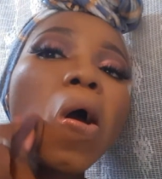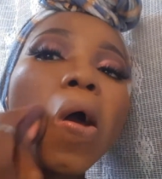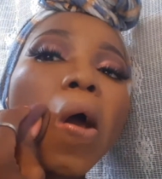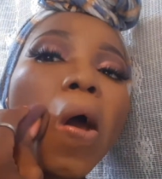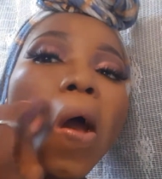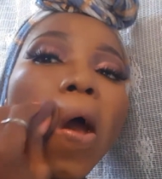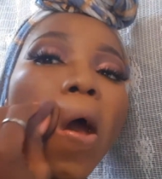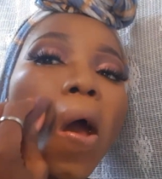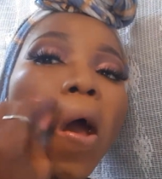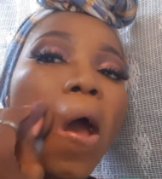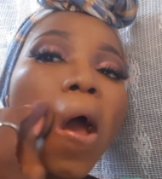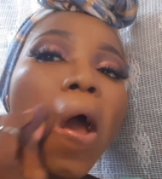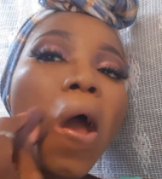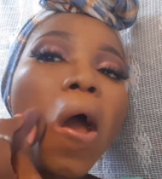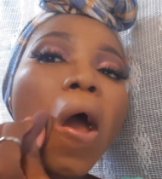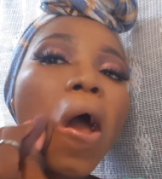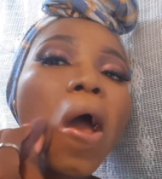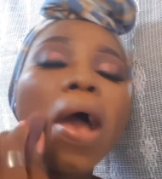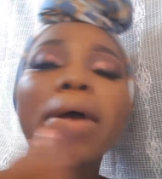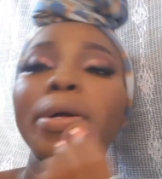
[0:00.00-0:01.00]
But if you
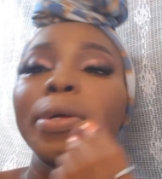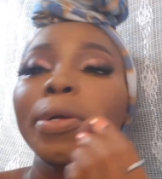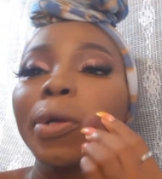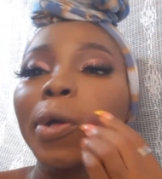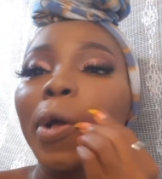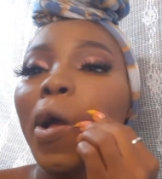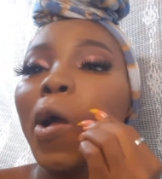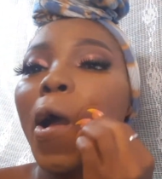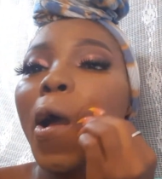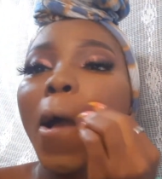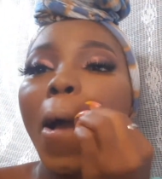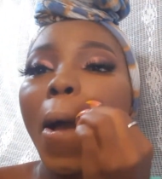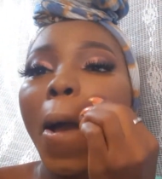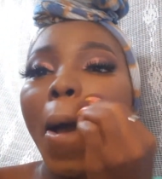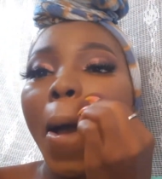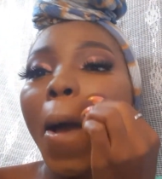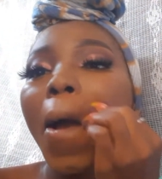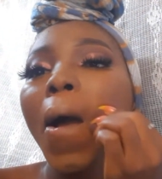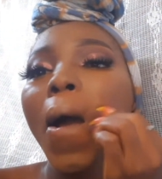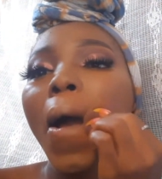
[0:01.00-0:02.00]
don't, this step is
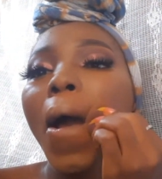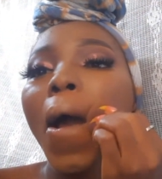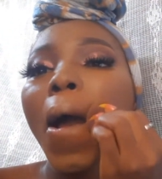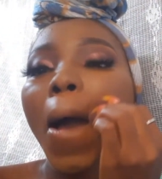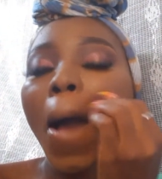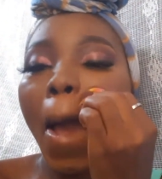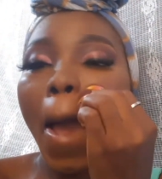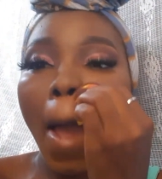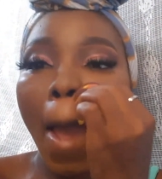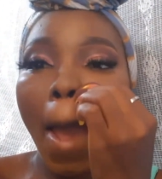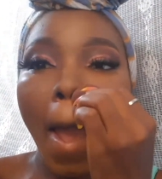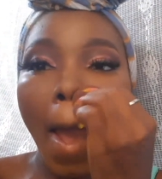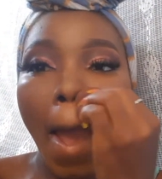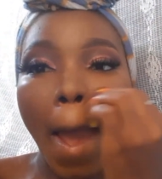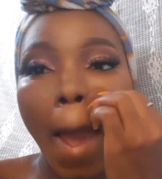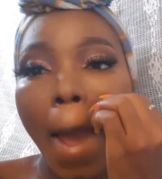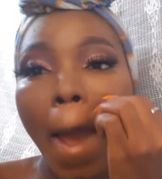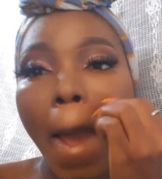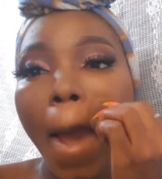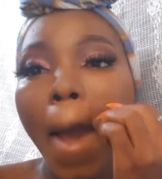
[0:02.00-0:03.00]
optional. If you don't have
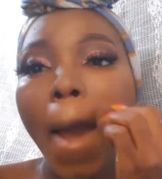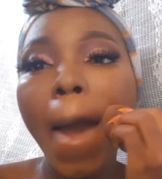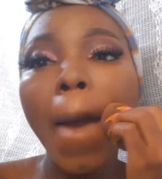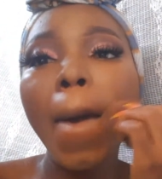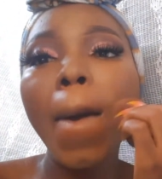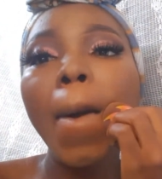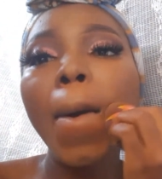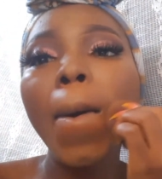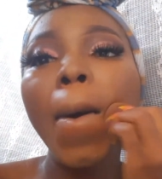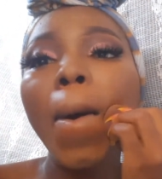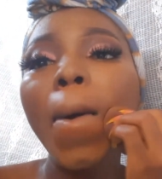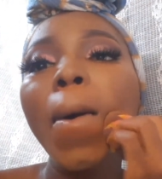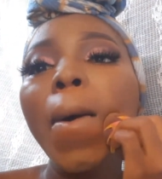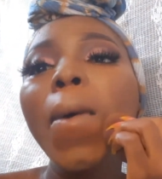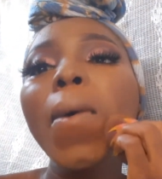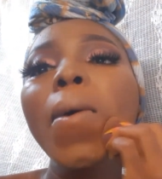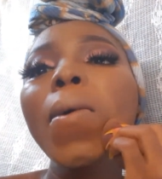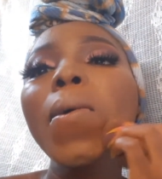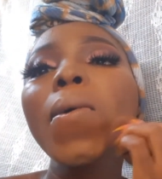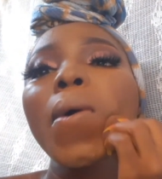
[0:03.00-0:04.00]
smile lines, you
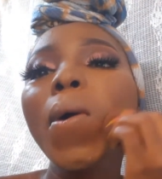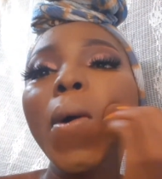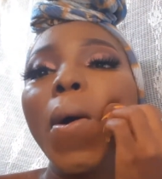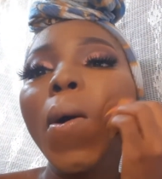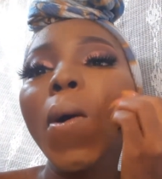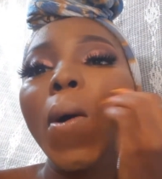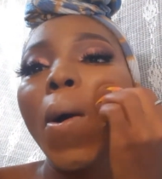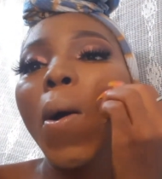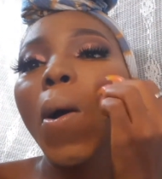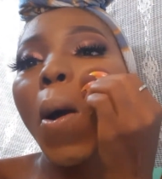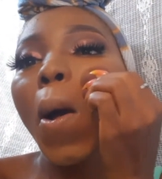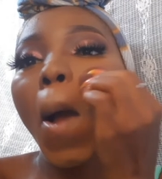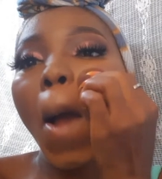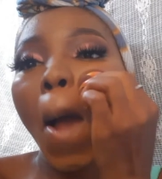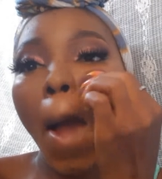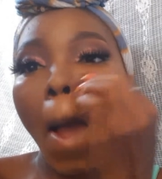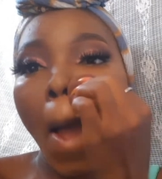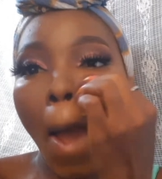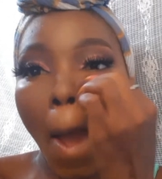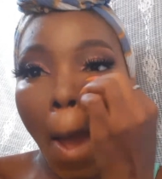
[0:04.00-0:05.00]
can skip this
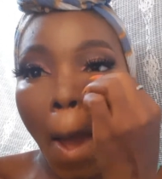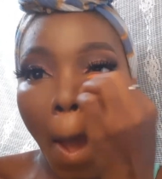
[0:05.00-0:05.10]
step,